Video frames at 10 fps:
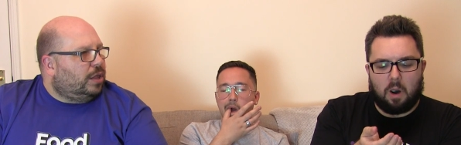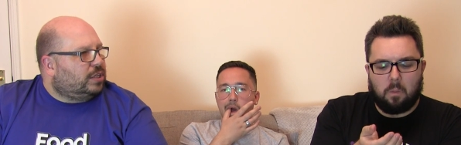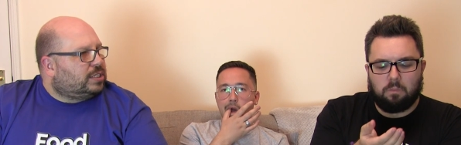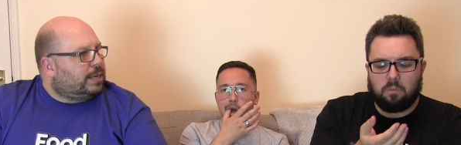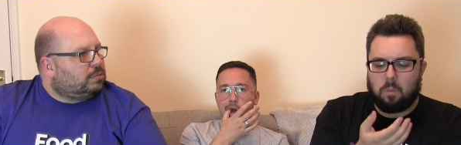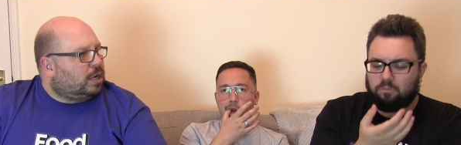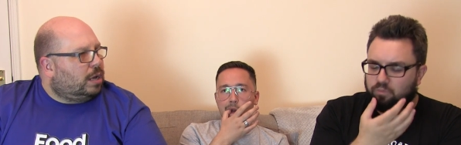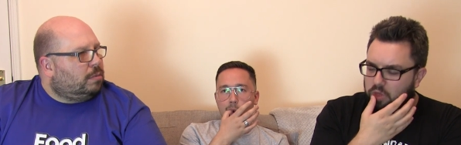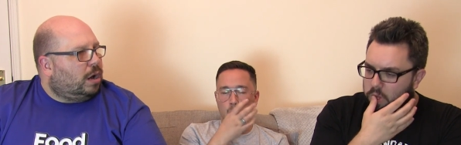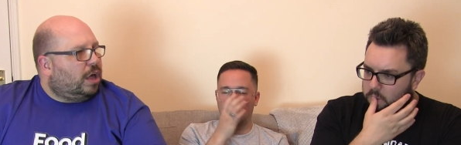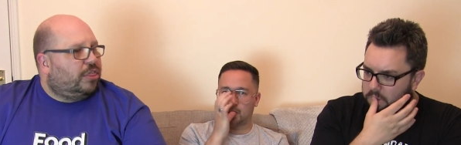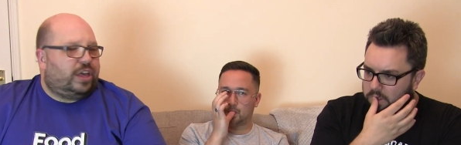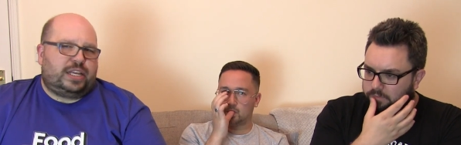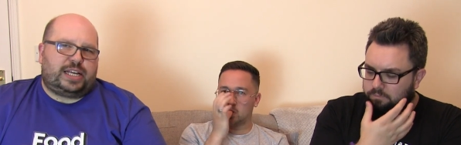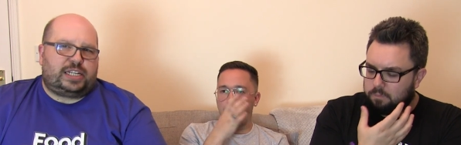Speaker 1: at the same time, I
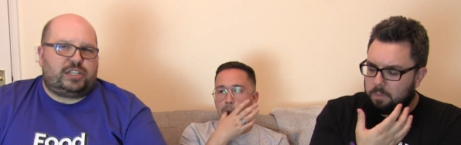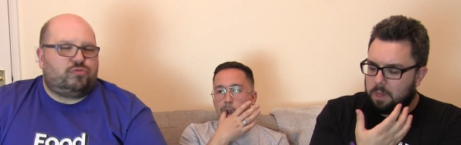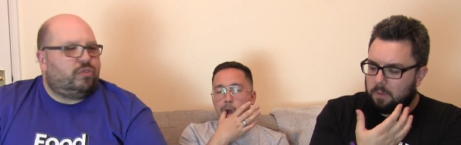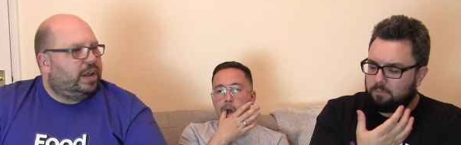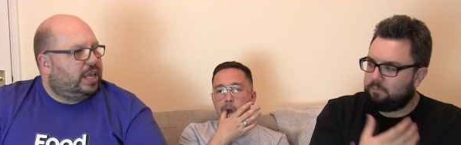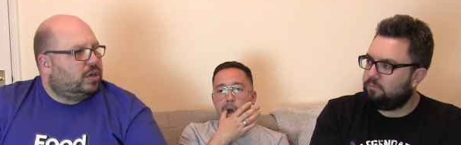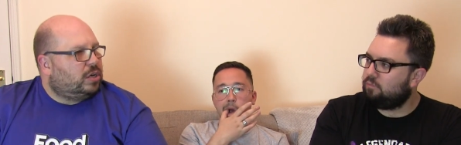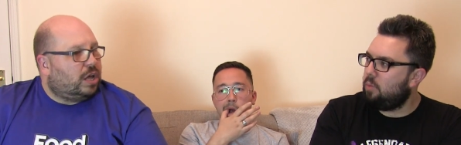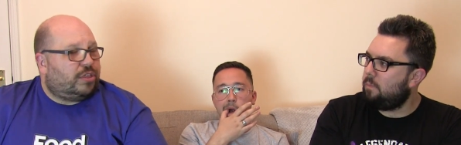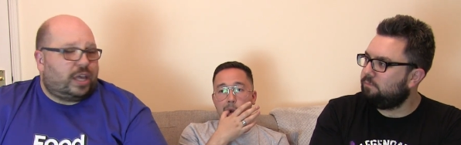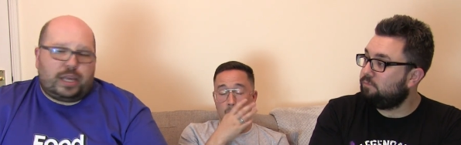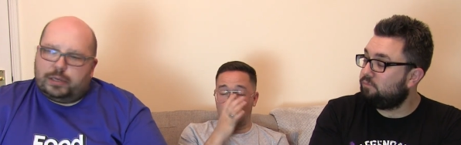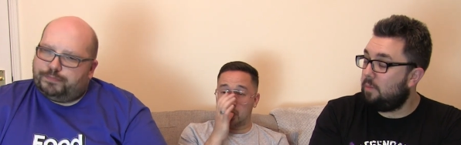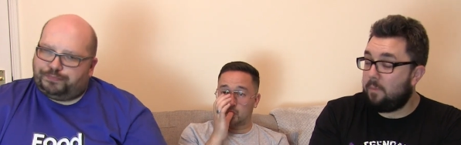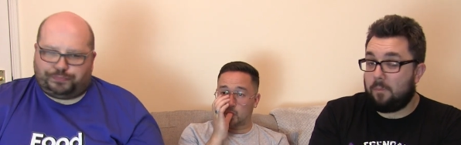think it's actually really good. I think it.